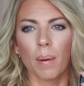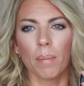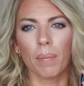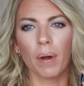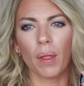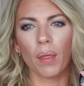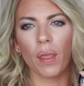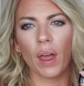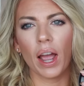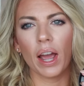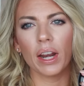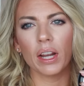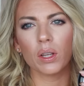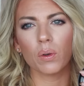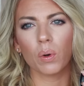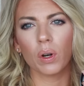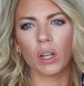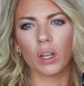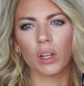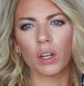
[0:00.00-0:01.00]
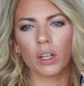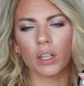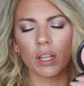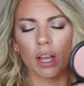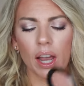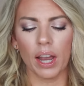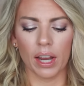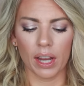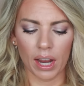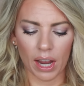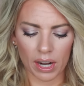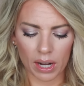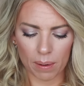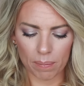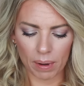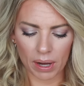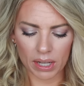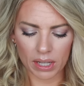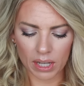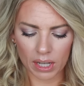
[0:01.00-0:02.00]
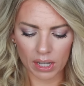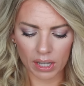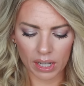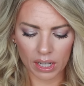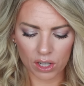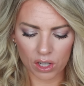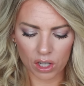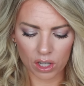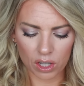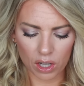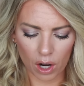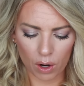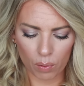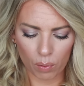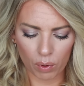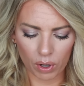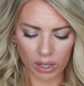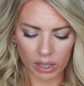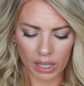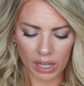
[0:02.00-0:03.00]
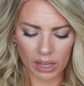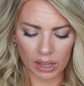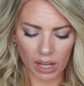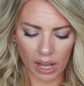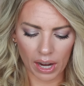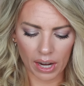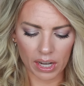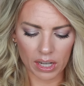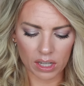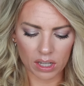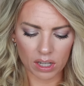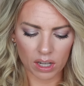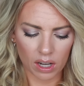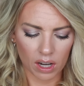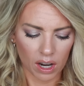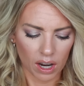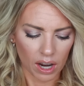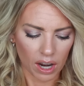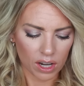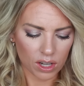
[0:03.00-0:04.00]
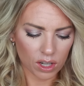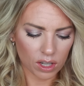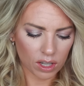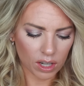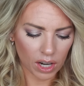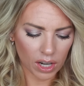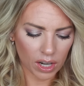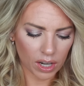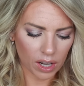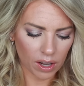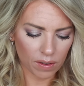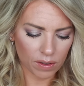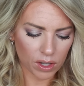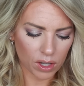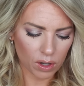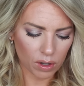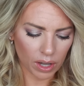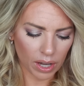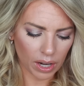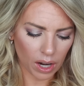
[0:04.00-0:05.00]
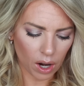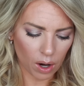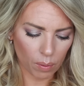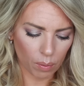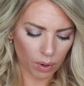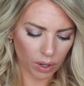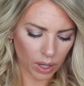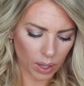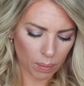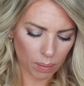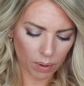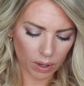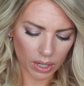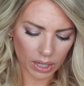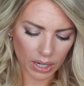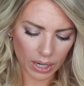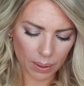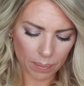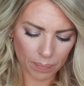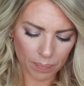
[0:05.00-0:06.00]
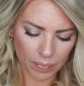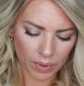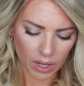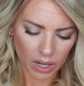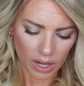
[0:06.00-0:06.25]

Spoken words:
But that is what it looks like, and it basically is just a really light, it just kind of gives you like a really pretty,